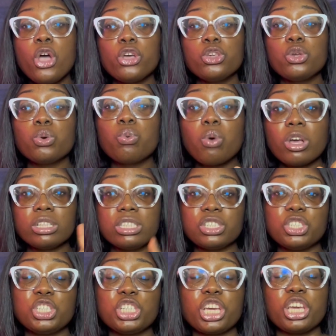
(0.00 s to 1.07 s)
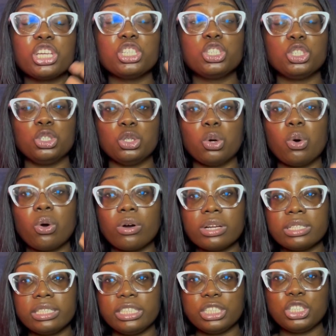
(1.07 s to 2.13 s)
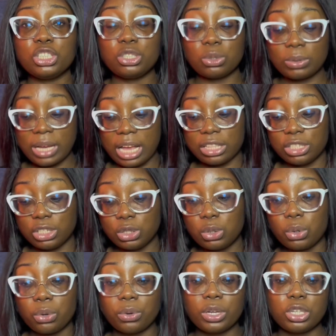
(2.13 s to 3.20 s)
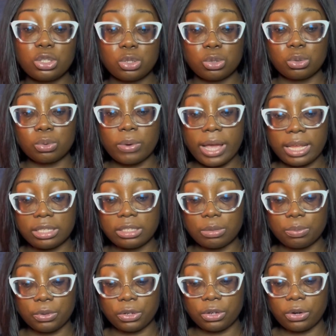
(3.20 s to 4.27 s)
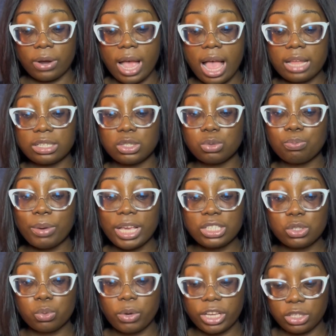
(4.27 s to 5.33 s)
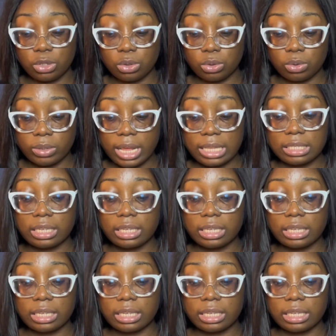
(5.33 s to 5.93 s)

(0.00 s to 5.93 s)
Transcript: you want to change your digital category to entrepreneur. And the best way to do that